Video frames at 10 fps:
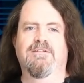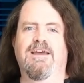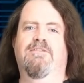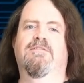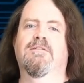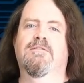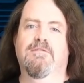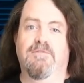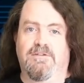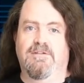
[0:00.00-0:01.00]
to Essen to
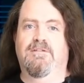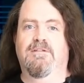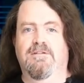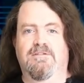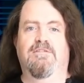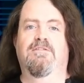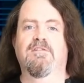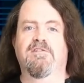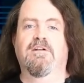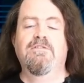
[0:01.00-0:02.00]
visit the
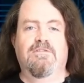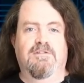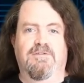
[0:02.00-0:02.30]
Tessenschloss,